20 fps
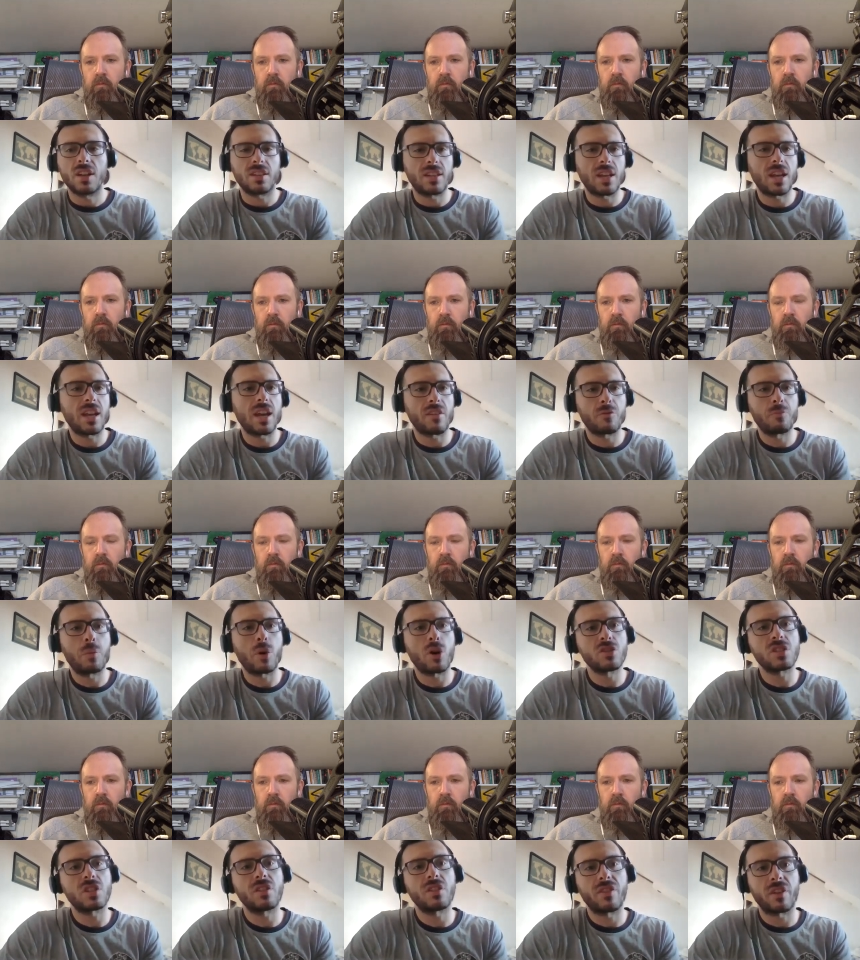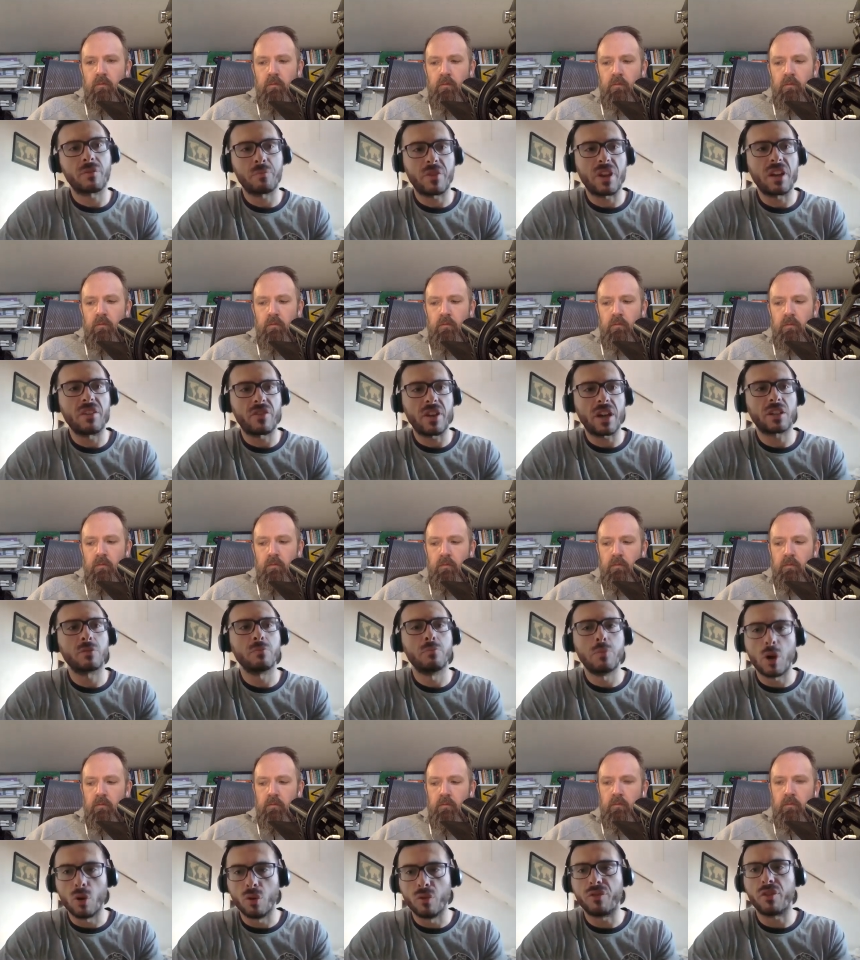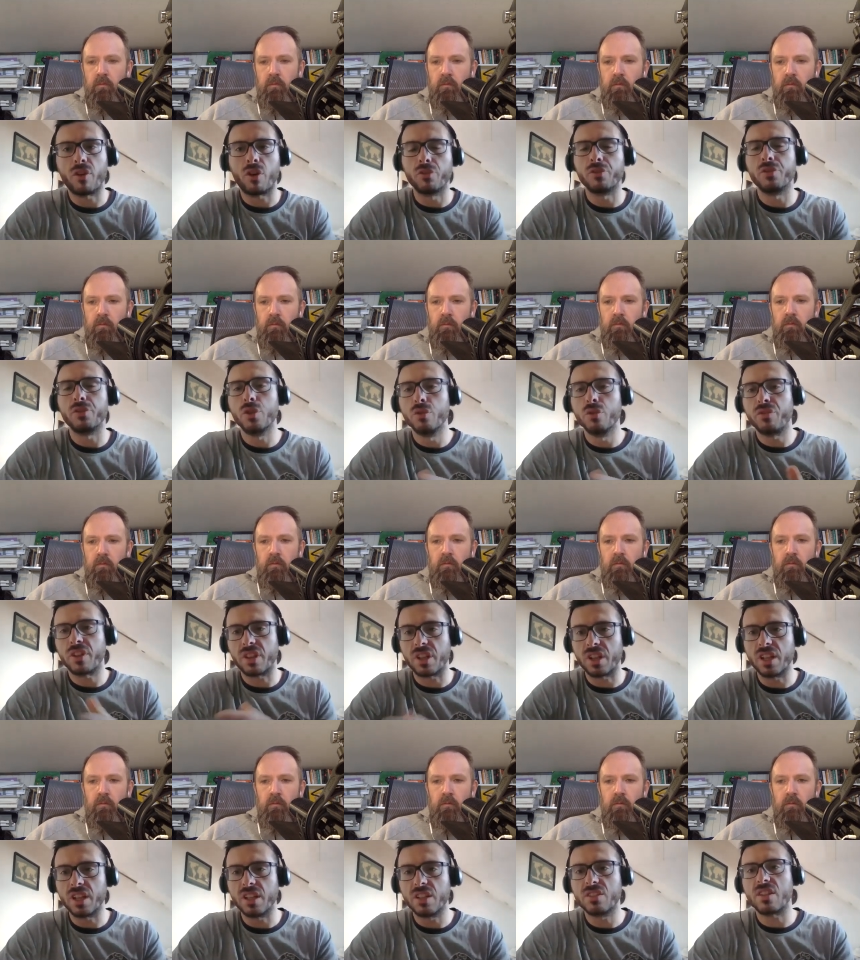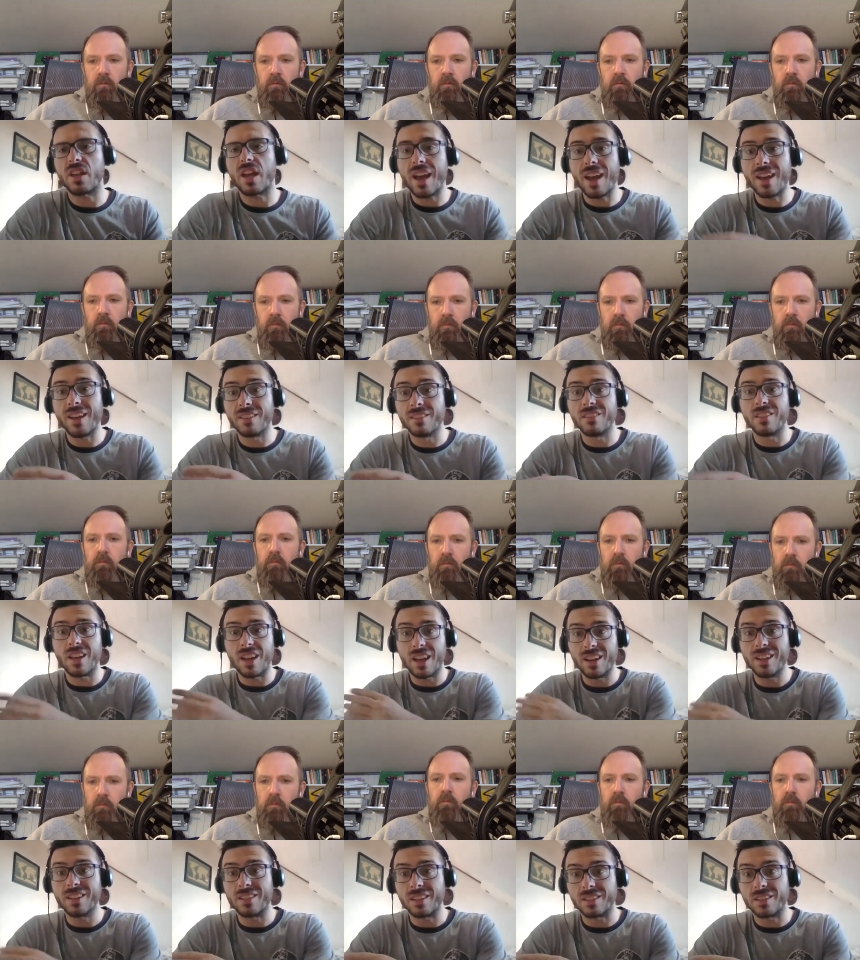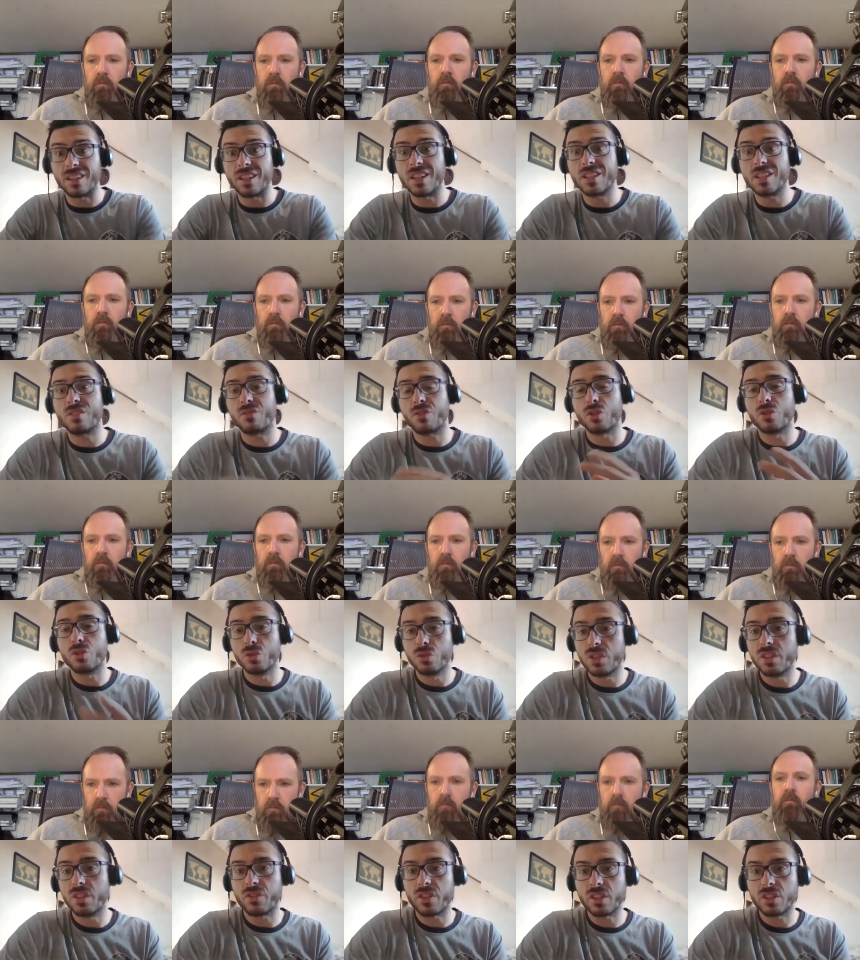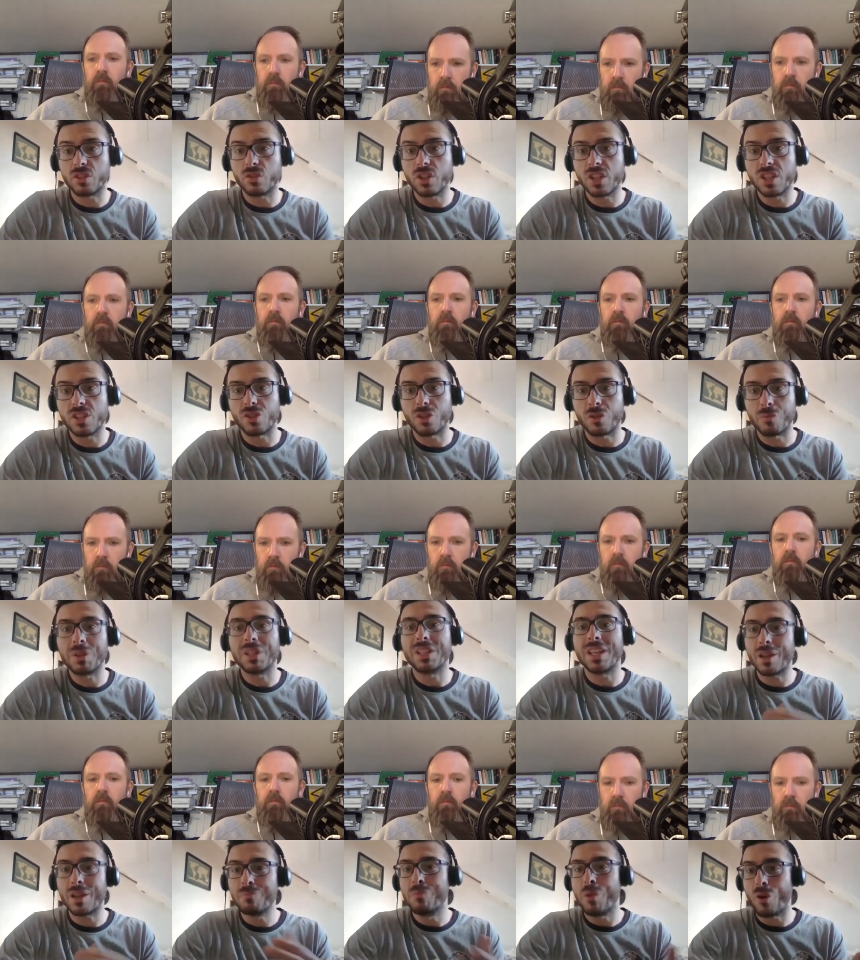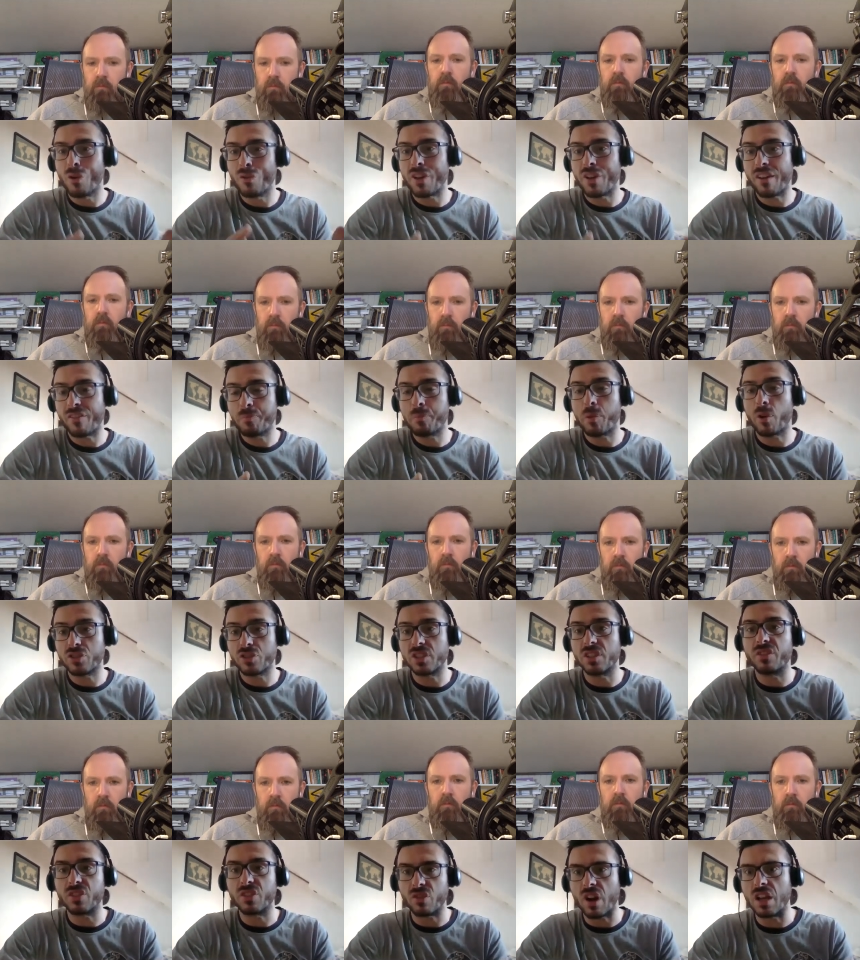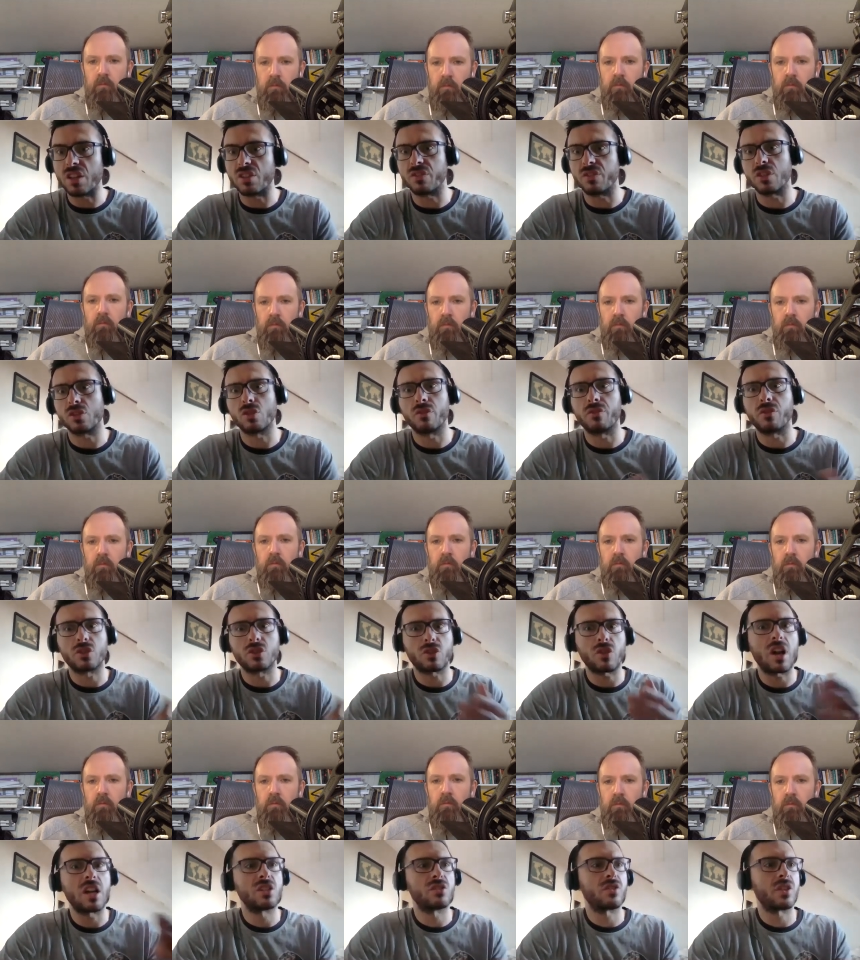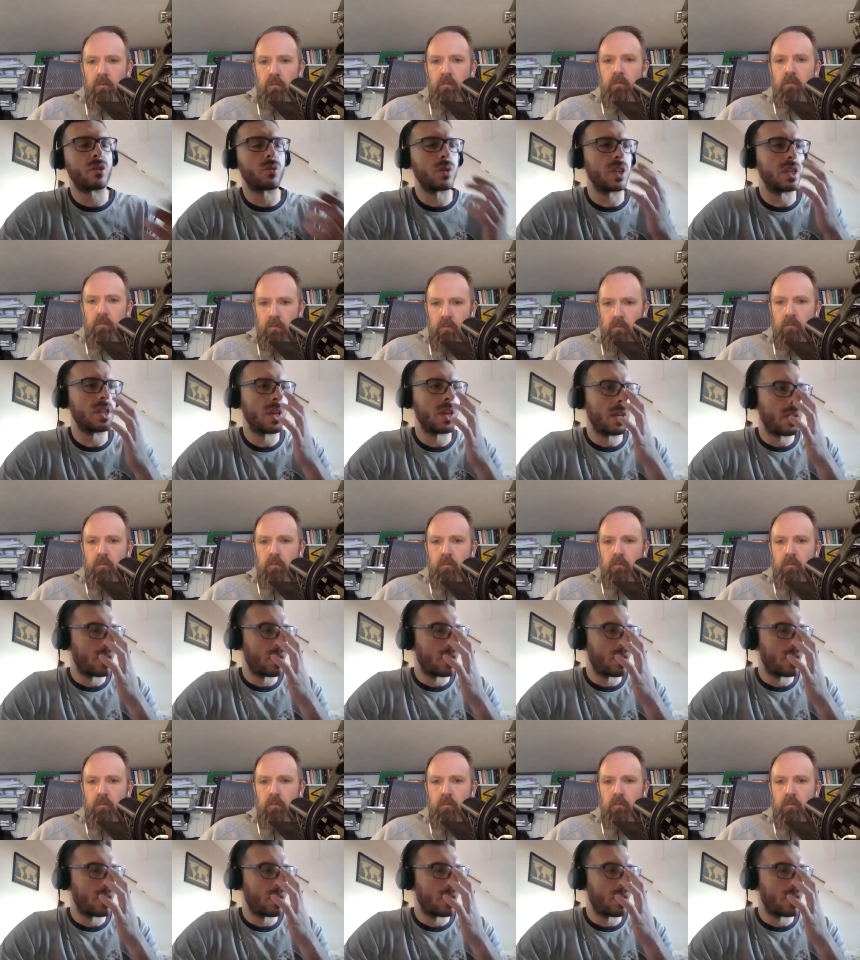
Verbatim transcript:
Speaker 1: they have positive effect both on youth athletes and elite athletes for two different reasons, but they both have positive transfer. So for transfer, we